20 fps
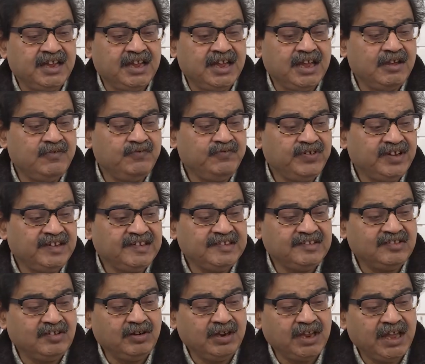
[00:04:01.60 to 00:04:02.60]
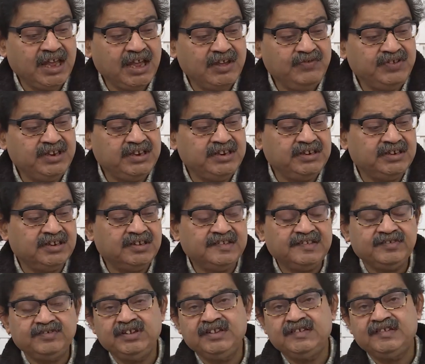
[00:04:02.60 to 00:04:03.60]
emphasis on heavy
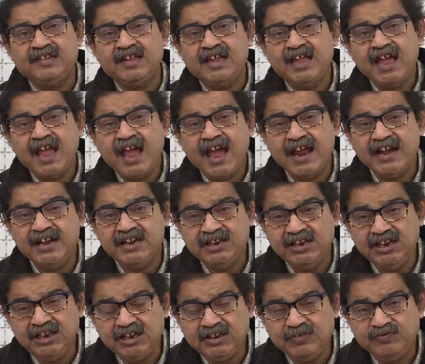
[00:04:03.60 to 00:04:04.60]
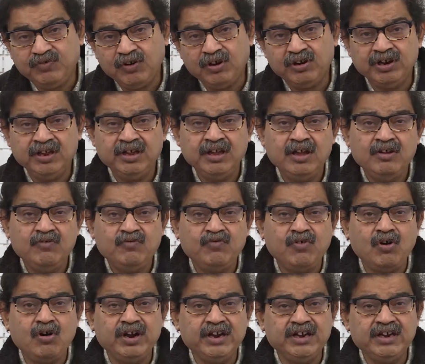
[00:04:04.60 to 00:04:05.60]
industries and need for
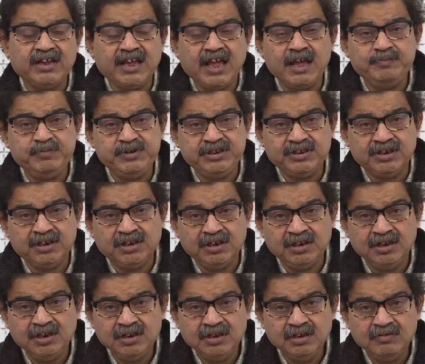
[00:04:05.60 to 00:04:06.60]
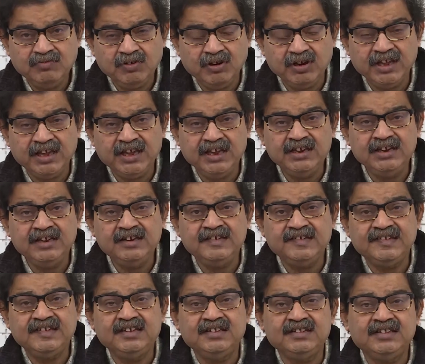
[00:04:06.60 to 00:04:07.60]
foreign capital for
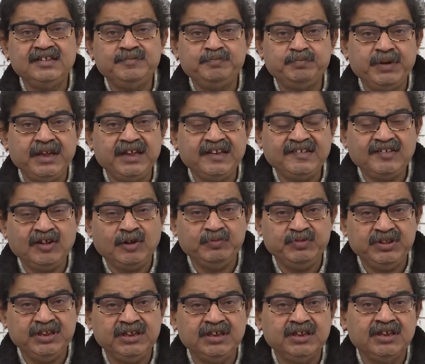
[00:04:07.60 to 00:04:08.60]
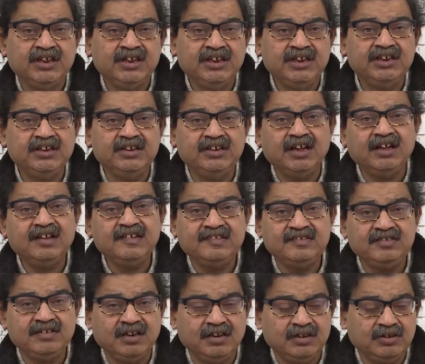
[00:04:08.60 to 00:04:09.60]
enhancing the pace of the
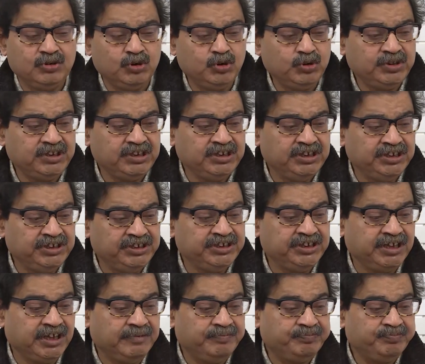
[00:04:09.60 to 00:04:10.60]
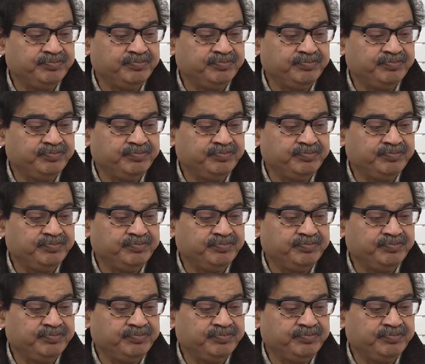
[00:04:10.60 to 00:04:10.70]
industrial growth in India.